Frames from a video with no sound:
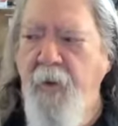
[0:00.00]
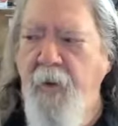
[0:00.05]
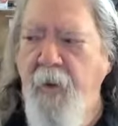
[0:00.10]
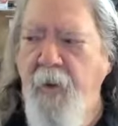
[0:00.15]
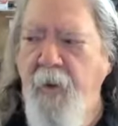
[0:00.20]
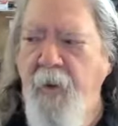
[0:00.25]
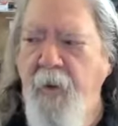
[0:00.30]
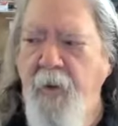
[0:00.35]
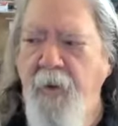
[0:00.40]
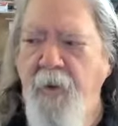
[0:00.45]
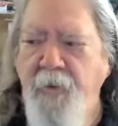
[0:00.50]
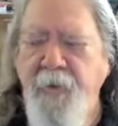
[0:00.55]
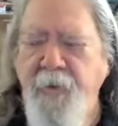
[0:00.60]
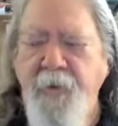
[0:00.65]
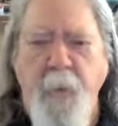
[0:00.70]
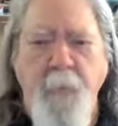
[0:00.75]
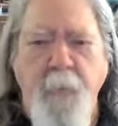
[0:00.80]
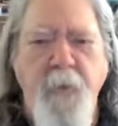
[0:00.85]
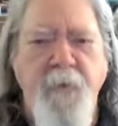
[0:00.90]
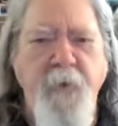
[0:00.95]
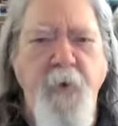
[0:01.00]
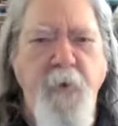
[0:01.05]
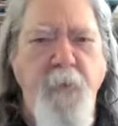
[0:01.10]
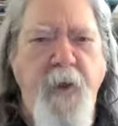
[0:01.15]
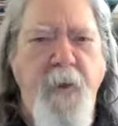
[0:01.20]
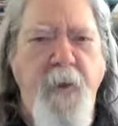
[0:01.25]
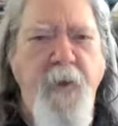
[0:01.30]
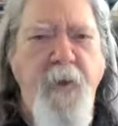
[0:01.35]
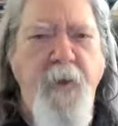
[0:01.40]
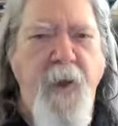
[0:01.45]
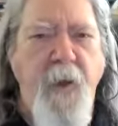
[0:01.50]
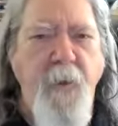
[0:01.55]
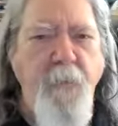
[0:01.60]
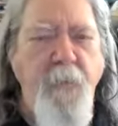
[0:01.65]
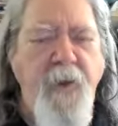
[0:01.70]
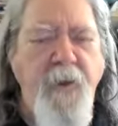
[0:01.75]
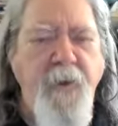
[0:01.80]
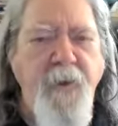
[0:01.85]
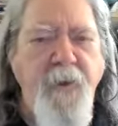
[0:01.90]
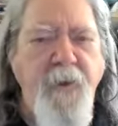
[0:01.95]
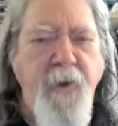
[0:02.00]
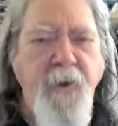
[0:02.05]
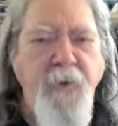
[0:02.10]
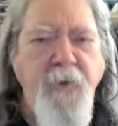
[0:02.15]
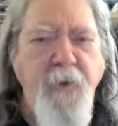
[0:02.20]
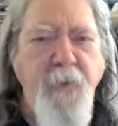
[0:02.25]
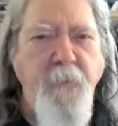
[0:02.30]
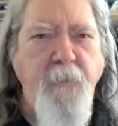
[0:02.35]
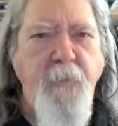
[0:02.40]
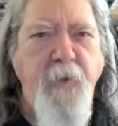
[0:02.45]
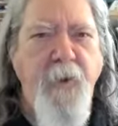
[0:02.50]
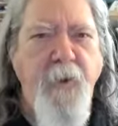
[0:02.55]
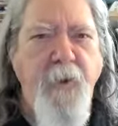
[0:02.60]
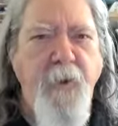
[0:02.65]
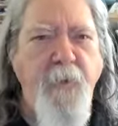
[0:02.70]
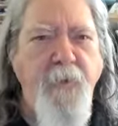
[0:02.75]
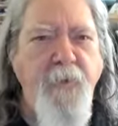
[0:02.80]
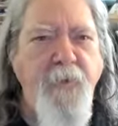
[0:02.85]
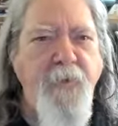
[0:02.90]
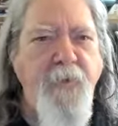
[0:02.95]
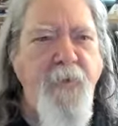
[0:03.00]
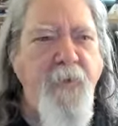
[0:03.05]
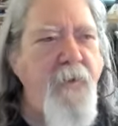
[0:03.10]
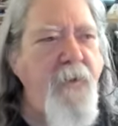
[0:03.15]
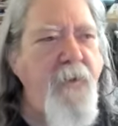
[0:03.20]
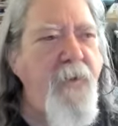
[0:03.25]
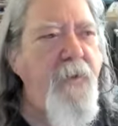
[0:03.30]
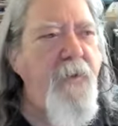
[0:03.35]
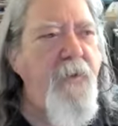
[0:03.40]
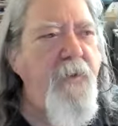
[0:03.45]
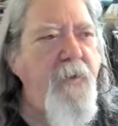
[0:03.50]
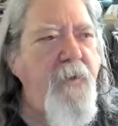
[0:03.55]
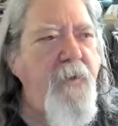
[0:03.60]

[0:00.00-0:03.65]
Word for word: uh, some of you may be on meditation pillows in